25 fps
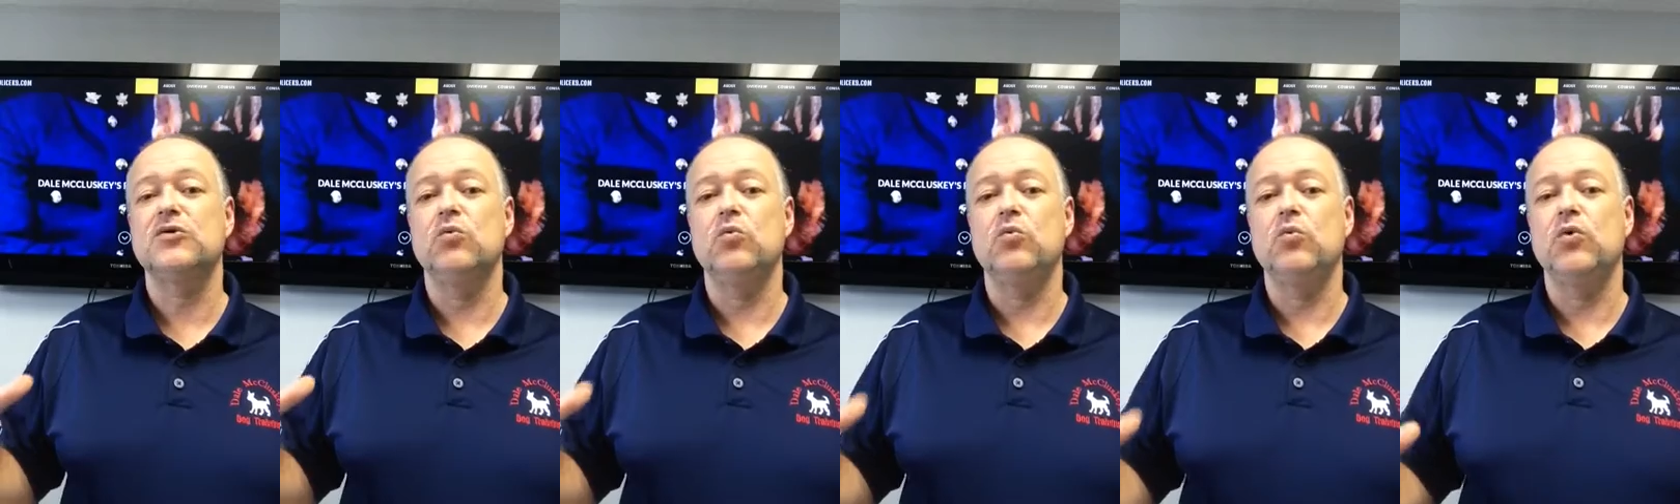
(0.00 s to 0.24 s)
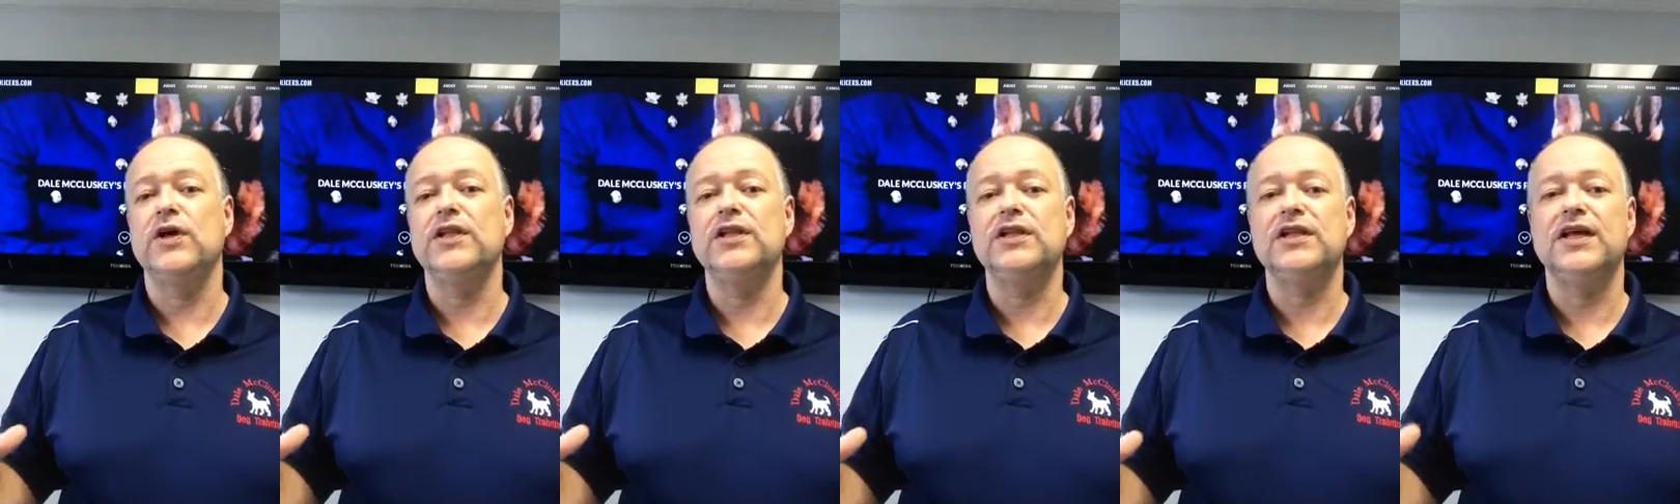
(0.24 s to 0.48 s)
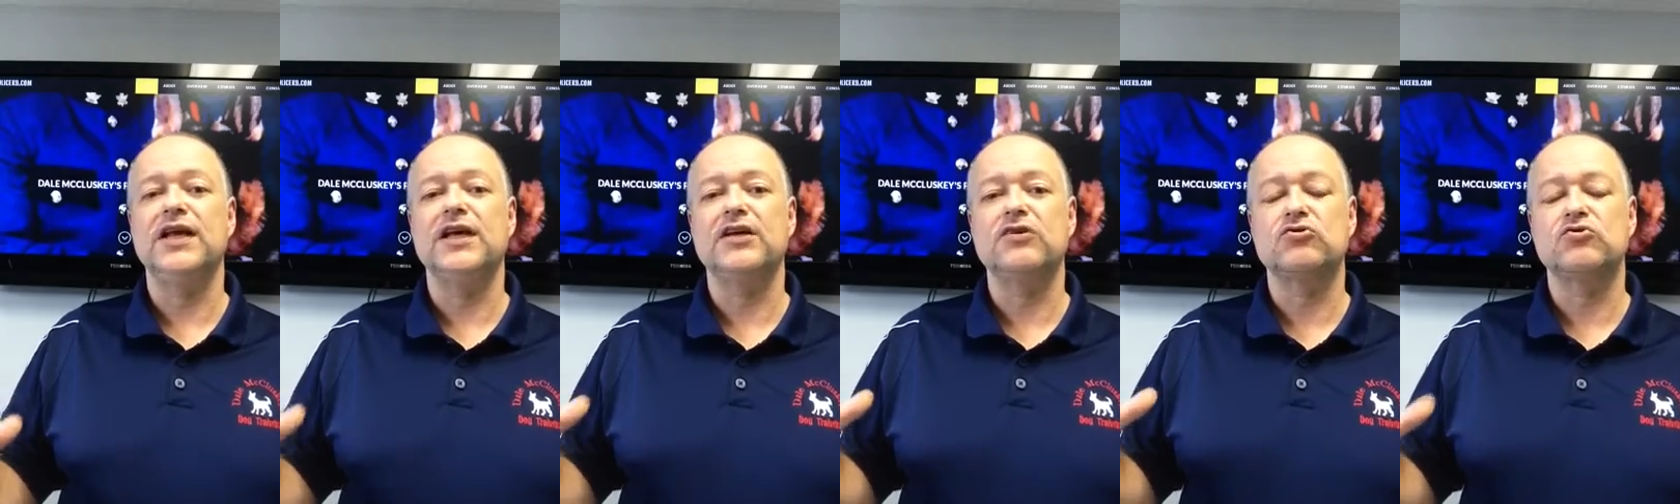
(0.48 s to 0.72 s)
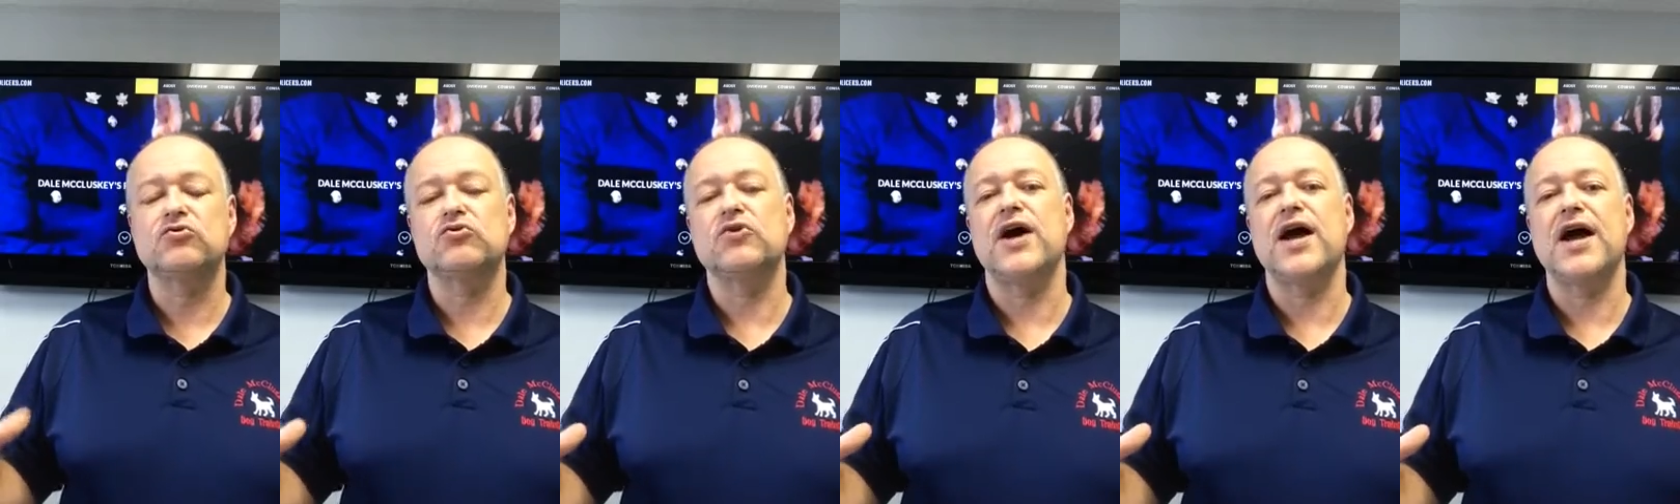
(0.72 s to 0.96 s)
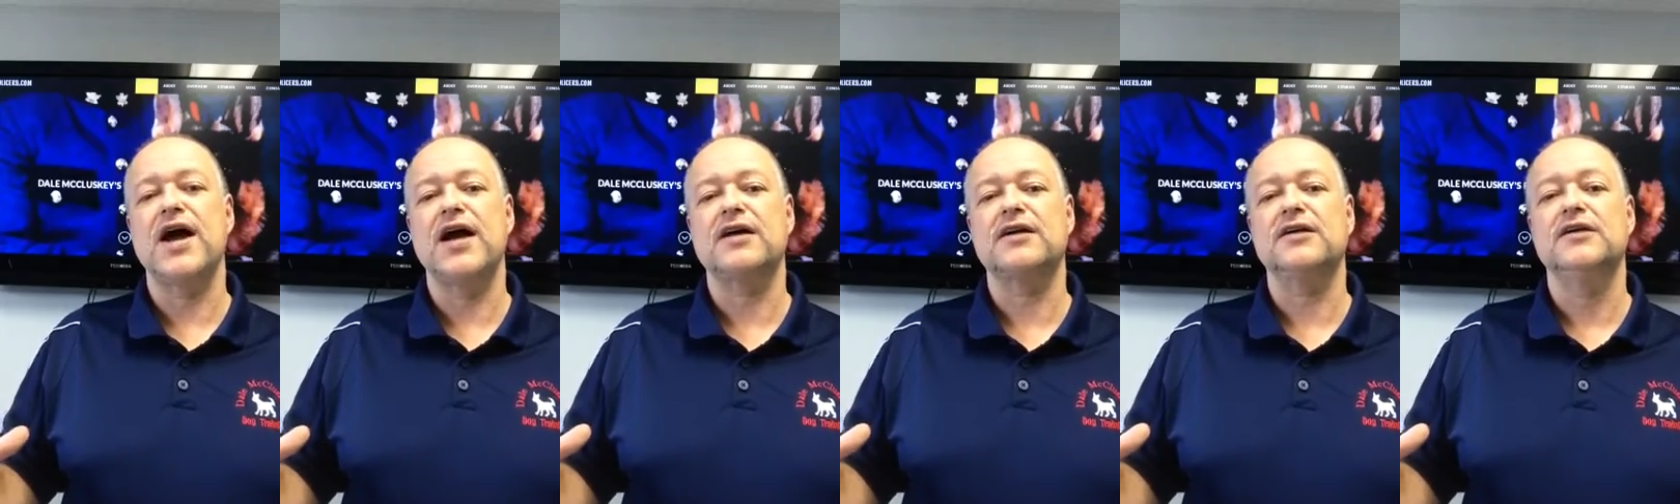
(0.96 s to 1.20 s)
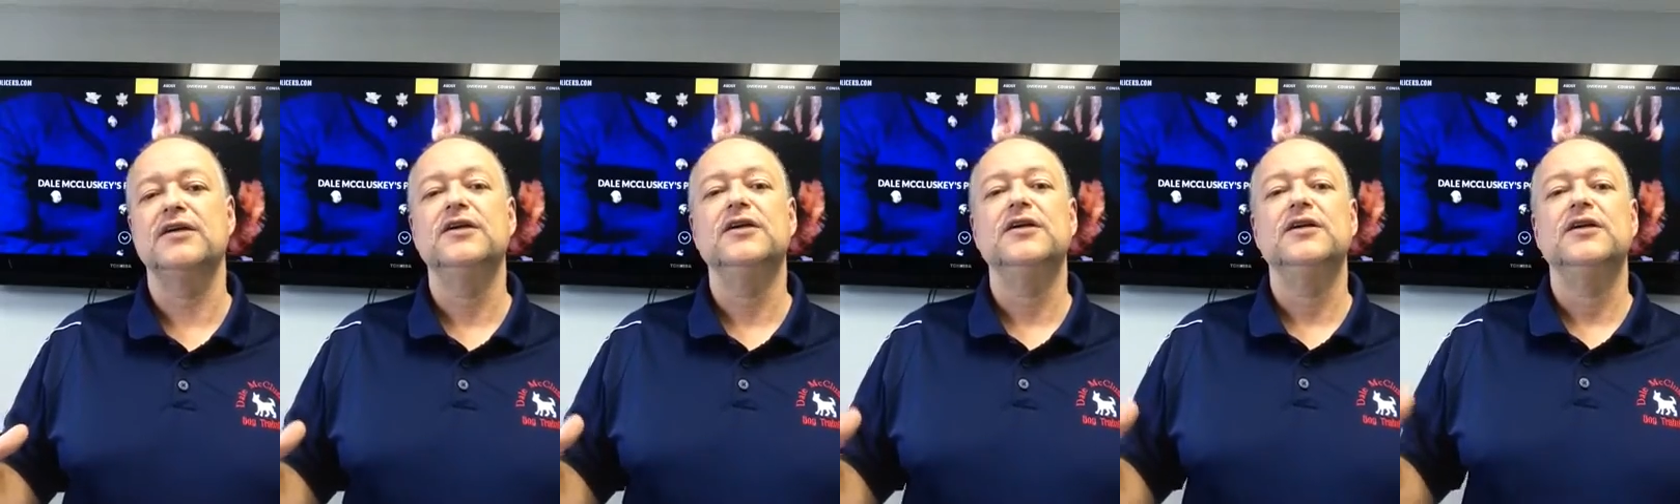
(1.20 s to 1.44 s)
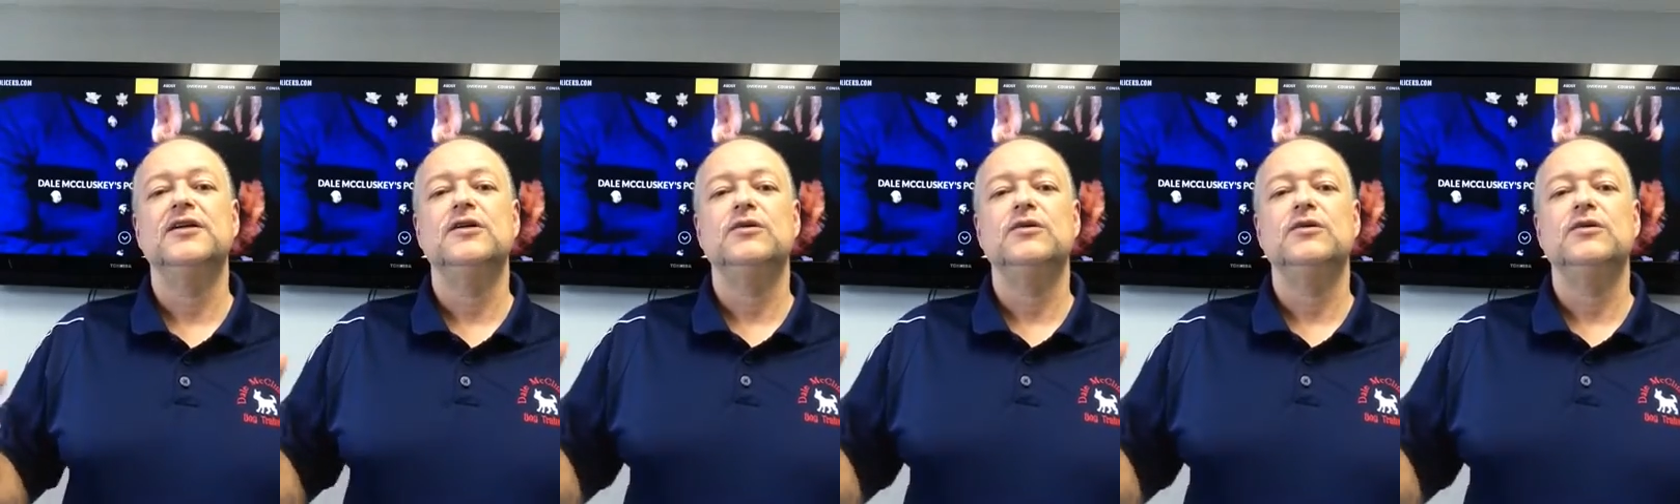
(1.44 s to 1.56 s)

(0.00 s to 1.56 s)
one-leg track